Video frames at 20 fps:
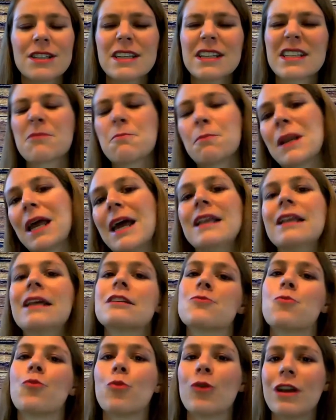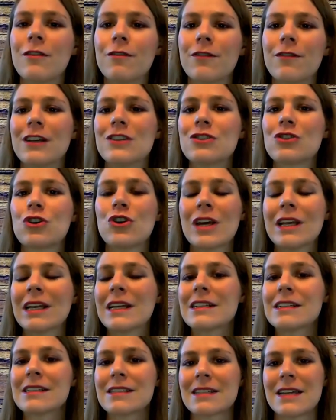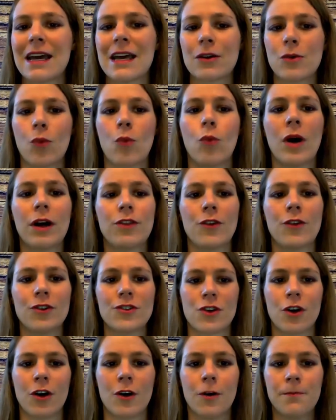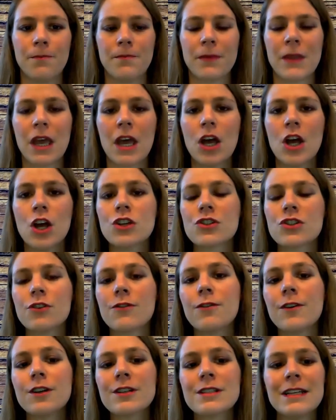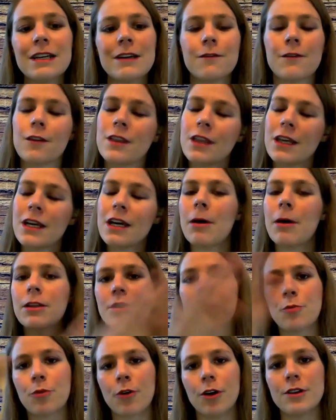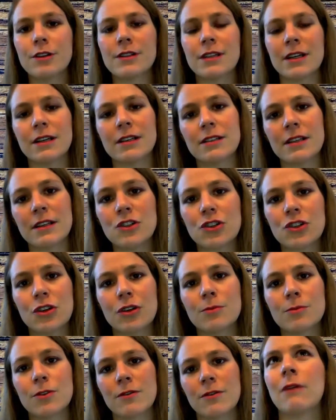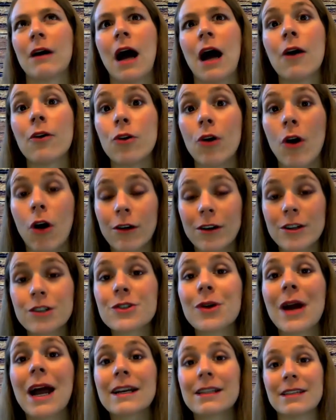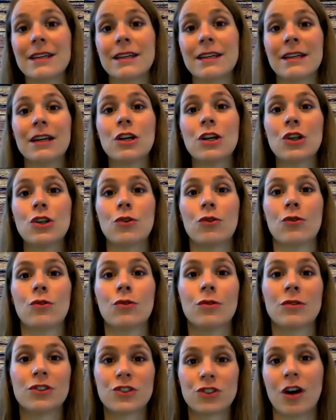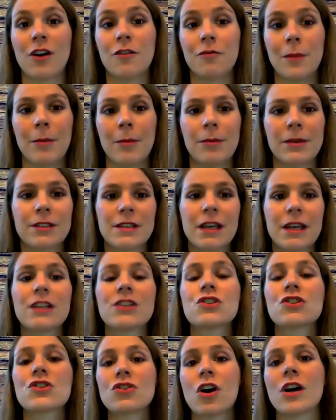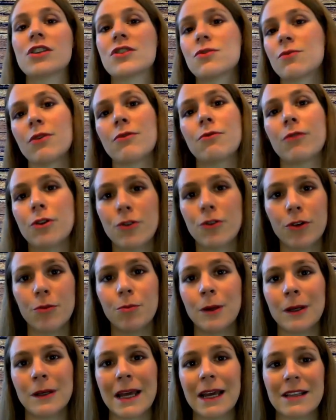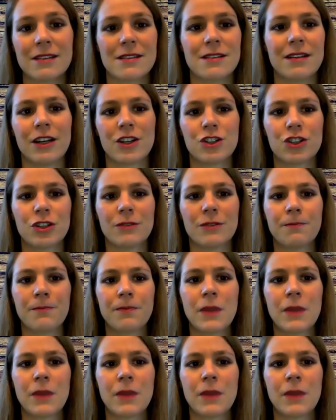explain it briefly so you can understand what those are. So firstly, if you think about the process in terms of how you are attracting your staff members, it starts with recruitment and selection.